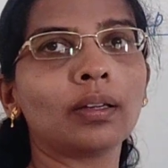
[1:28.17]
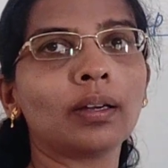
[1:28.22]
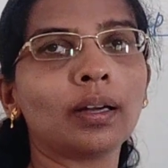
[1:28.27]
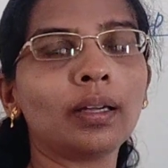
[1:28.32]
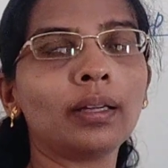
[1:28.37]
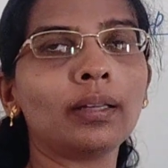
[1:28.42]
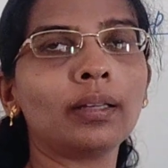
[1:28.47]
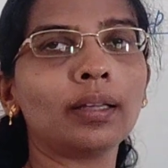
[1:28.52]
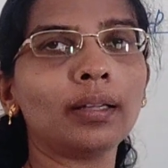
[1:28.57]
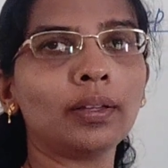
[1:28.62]

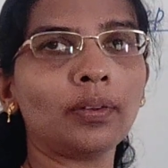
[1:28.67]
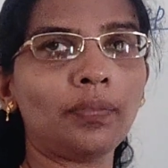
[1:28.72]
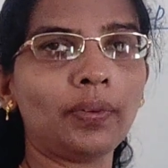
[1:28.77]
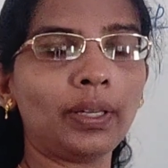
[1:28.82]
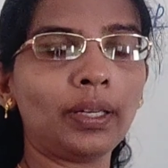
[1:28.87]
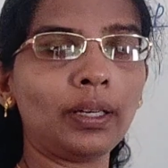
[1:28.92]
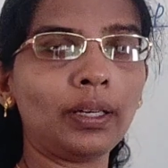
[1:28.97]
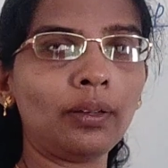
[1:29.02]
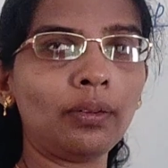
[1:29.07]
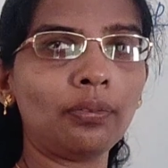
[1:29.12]
Right, in the
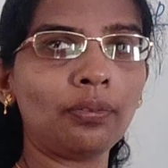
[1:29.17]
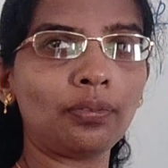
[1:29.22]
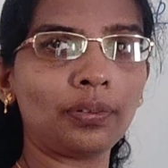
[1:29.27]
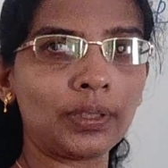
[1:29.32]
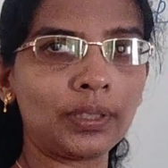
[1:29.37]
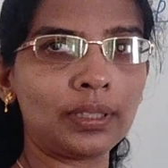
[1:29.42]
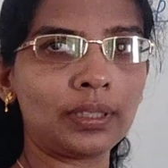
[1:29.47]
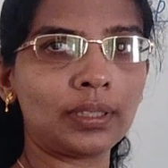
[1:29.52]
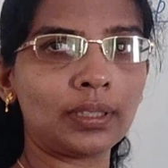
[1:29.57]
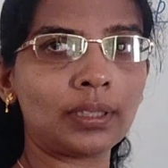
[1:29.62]
very
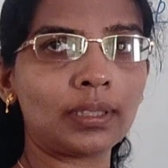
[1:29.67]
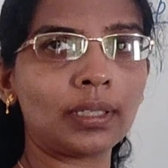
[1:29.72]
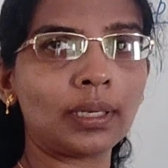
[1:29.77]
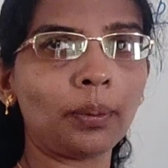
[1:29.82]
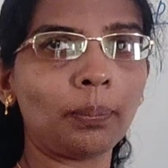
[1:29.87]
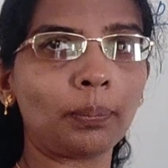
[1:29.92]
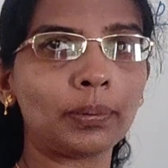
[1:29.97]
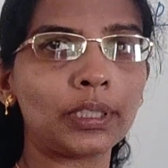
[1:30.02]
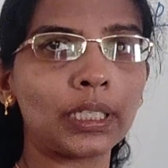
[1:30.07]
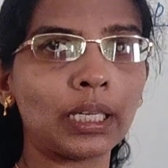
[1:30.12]
first
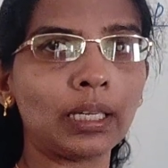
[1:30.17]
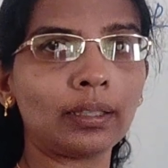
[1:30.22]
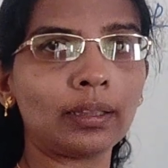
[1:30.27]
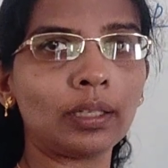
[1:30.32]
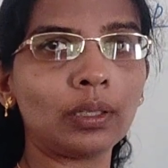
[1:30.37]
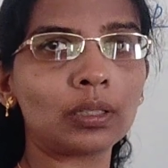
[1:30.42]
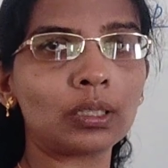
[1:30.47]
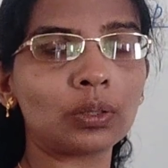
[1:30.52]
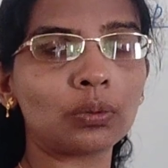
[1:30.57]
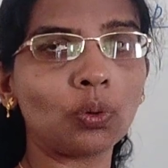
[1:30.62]
step, take
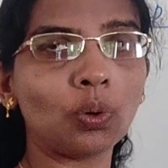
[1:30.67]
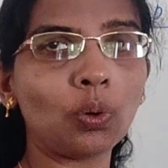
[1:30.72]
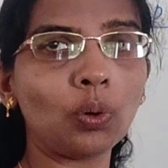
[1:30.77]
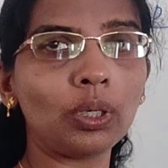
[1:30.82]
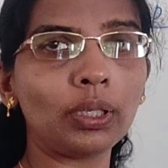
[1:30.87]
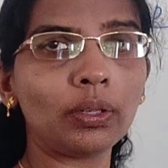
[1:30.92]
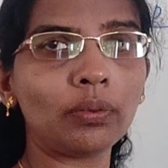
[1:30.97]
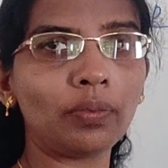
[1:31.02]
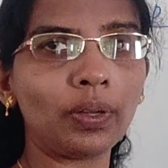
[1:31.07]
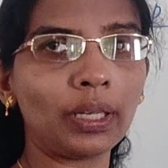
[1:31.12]
this
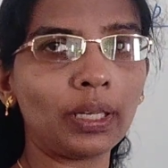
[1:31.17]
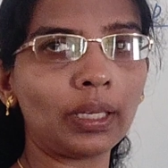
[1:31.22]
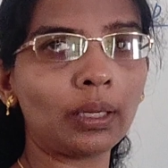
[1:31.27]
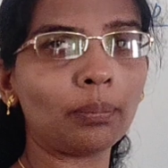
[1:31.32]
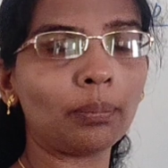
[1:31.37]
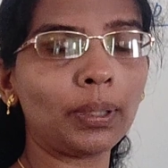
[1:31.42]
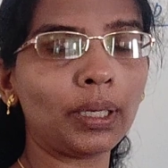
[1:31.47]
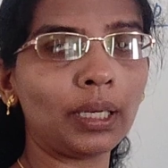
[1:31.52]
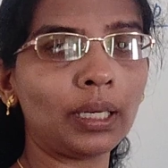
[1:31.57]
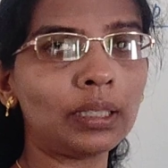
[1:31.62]
old
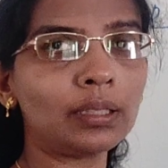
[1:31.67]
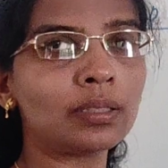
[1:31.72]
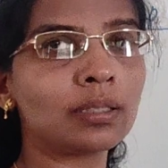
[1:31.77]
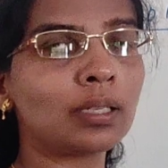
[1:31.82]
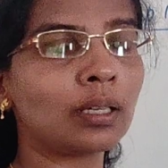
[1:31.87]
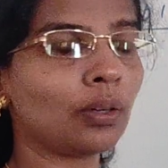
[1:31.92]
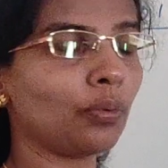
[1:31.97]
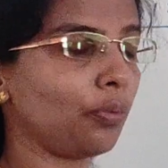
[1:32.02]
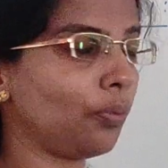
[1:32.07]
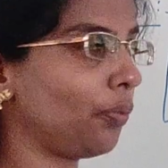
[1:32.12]
variable
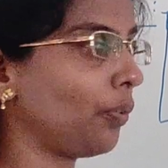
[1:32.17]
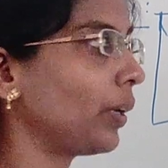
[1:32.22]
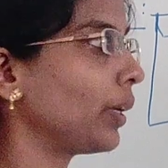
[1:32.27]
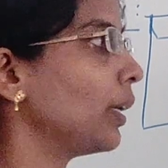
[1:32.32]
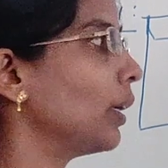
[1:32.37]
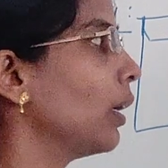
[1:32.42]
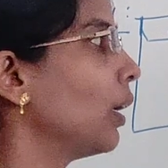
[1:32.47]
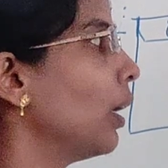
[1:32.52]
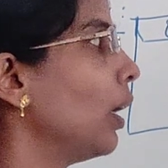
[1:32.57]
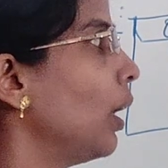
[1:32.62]
as
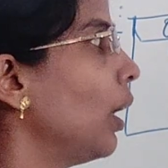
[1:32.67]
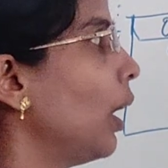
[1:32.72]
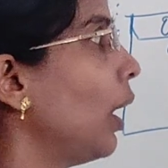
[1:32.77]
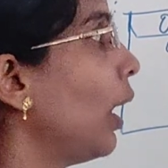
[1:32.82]
5.